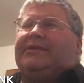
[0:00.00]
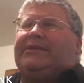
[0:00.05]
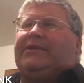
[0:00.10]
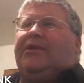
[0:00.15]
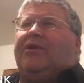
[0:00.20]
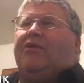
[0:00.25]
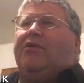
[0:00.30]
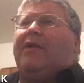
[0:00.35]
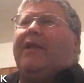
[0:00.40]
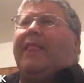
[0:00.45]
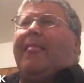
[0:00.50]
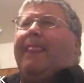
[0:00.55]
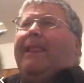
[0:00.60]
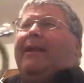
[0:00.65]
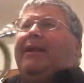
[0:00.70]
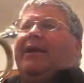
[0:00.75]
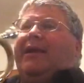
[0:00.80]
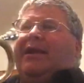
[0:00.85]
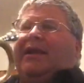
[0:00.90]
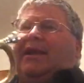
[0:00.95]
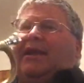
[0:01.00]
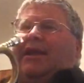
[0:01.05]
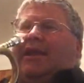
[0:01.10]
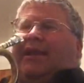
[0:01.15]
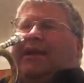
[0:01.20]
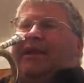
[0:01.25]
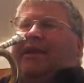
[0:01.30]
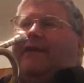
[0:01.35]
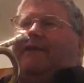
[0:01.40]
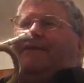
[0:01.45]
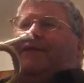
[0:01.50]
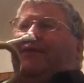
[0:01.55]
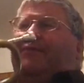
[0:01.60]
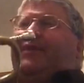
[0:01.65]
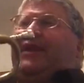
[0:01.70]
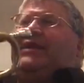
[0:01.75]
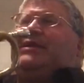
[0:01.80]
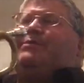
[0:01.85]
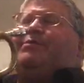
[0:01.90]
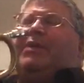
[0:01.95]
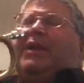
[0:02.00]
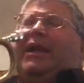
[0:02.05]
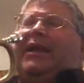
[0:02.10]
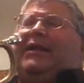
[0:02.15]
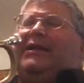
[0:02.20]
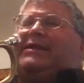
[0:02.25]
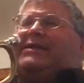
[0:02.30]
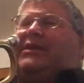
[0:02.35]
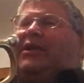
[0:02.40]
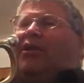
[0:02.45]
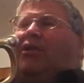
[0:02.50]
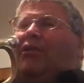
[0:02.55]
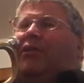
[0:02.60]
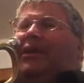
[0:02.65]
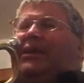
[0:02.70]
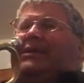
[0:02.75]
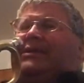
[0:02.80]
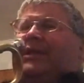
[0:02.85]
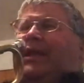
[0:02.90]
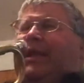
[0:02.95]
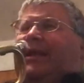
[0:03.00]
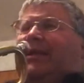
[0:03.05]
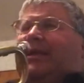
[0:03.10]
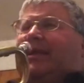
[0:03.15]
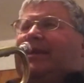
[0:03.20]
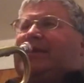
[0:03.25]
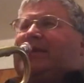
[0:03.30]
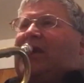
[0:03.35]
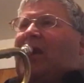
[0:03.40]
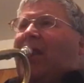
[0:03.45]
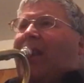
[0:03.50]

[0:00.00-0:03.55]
So if it means playing as slow as like this,